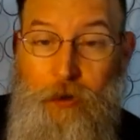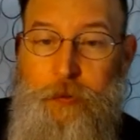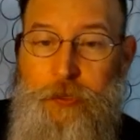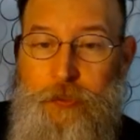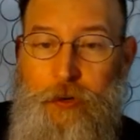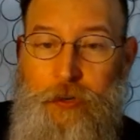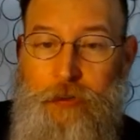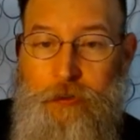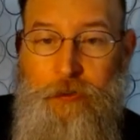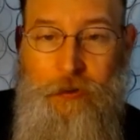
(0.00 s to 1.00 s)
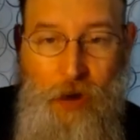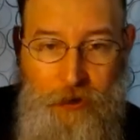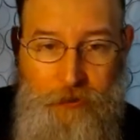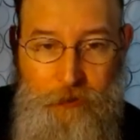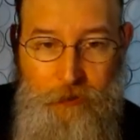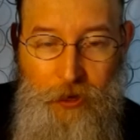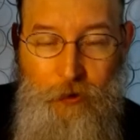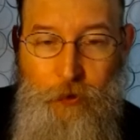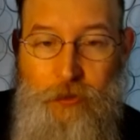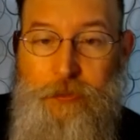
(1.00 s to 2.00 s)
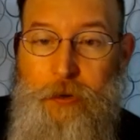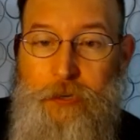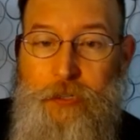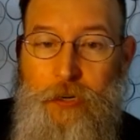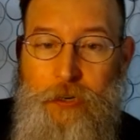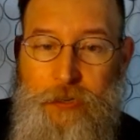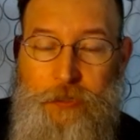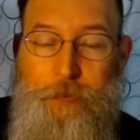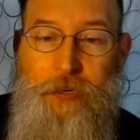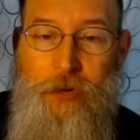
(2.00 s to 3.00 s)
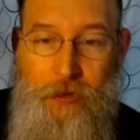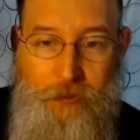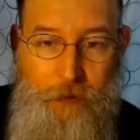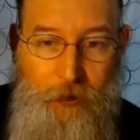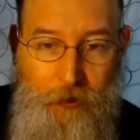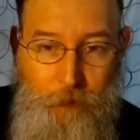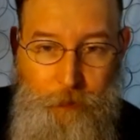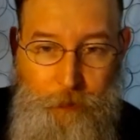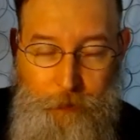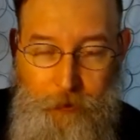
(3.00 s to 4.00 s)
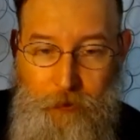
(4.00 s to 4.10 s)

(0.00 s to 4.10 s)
He's trying to not do that quite so much. He's being hunted by a group of people.